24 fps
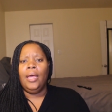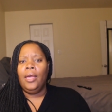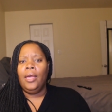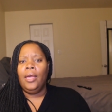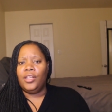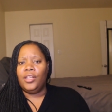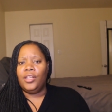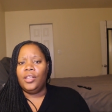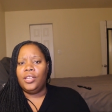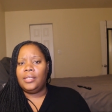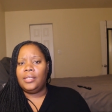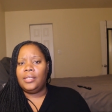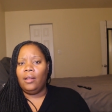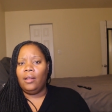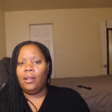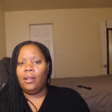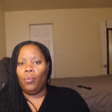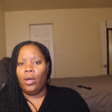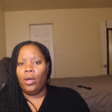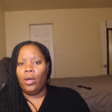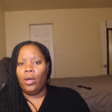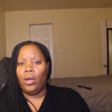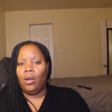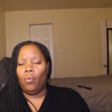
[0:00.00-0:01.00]
And she said,
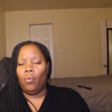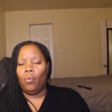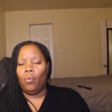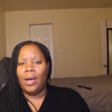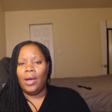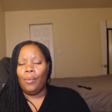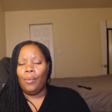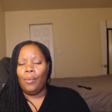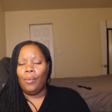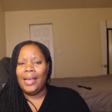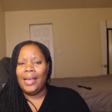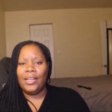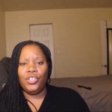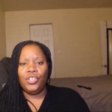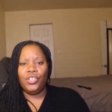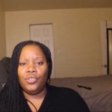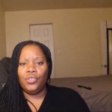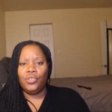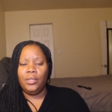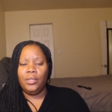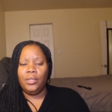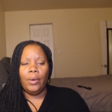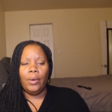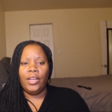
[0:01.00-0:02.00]
well, why do
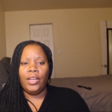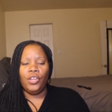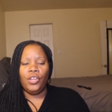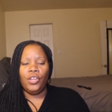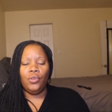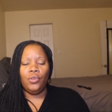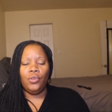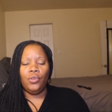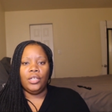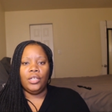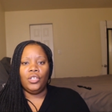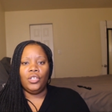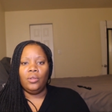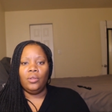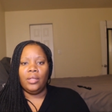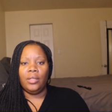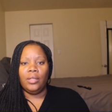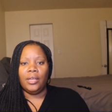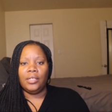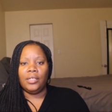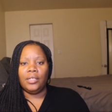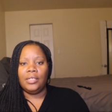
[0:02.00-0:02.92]
you need to do this?